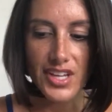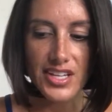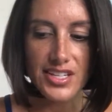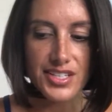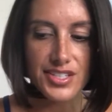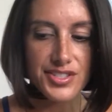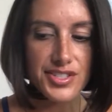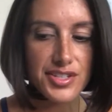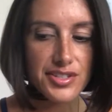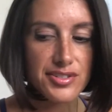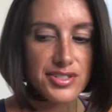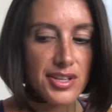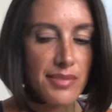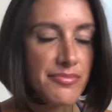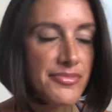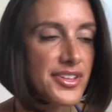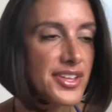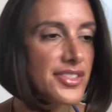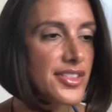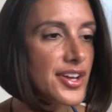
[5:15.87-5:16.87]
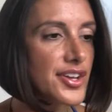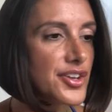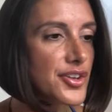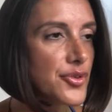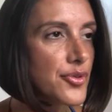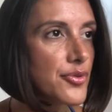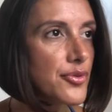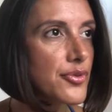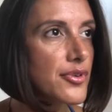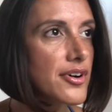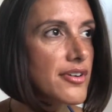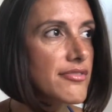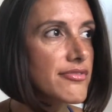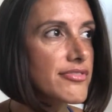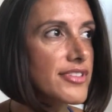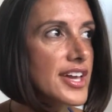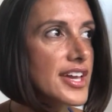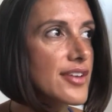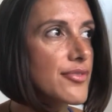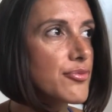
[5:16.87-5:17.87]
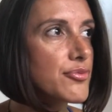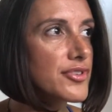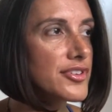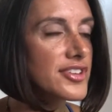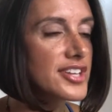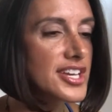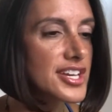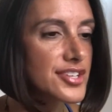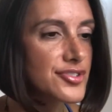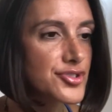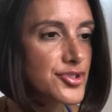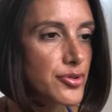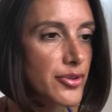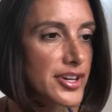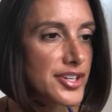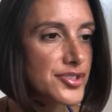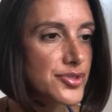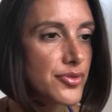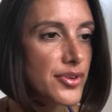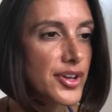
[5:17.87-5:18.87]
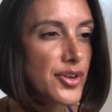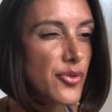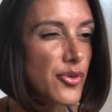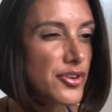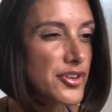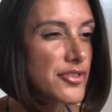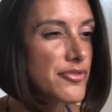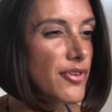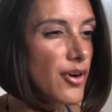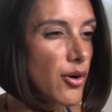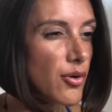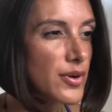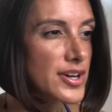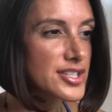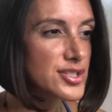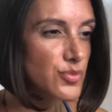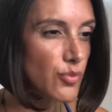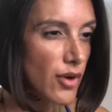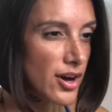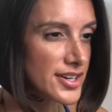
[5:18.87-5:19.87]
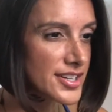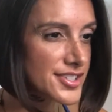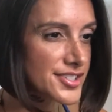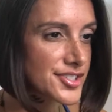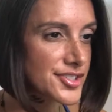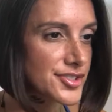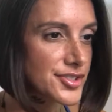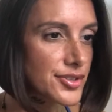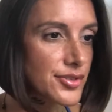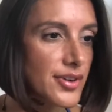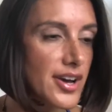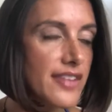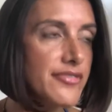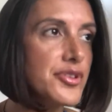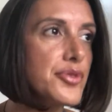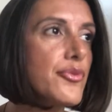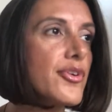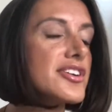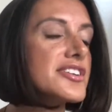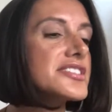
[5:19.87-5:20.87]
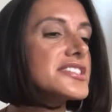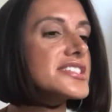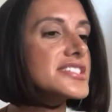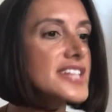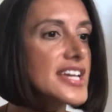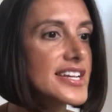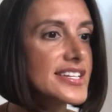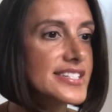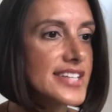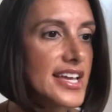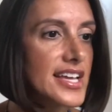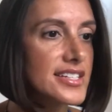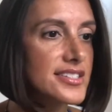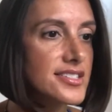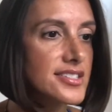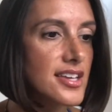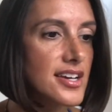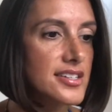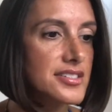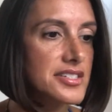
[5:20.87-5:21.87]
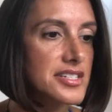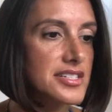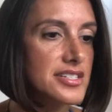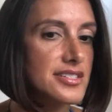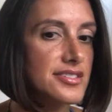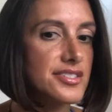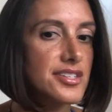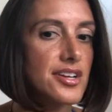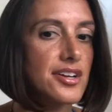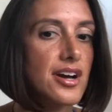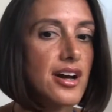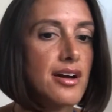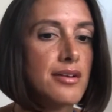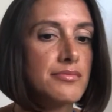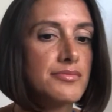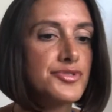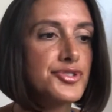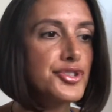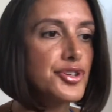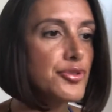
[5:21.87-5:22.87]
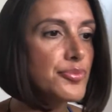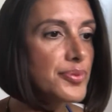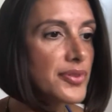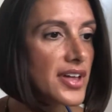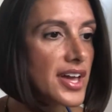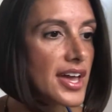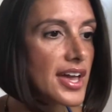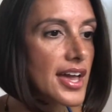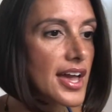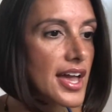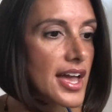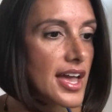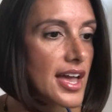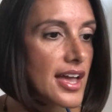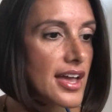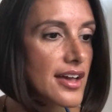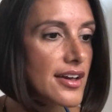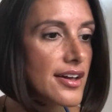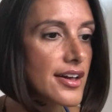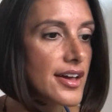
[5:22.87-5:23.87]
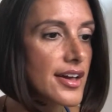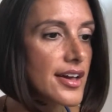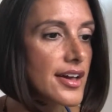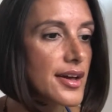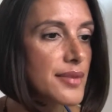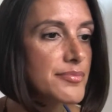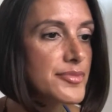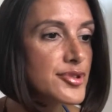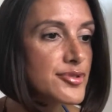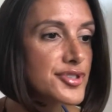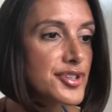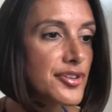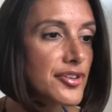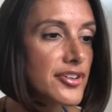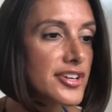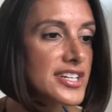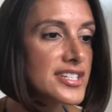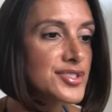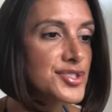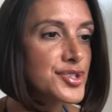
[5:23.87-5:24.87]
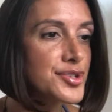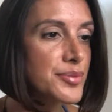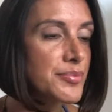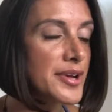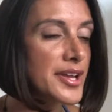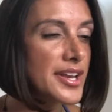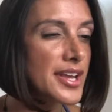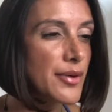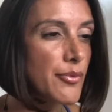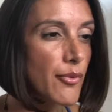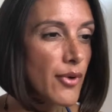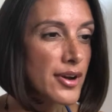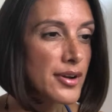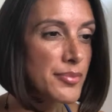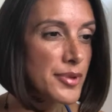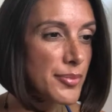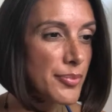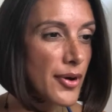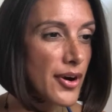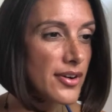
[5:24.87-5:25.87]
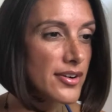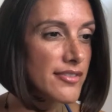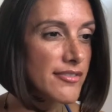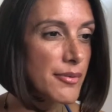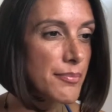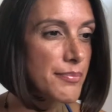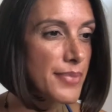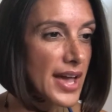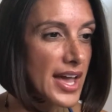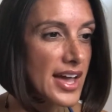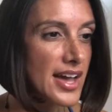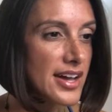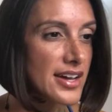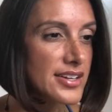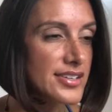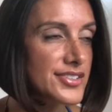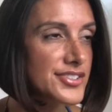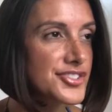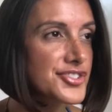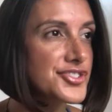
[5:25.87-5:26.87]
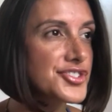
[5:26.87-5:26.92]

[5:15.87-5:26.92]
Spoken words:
Is there something that you like really enjoy doing or you've always wanted to do? Have you wanted to take dance lessons? Do you play a musical instrument and want to be part of a band?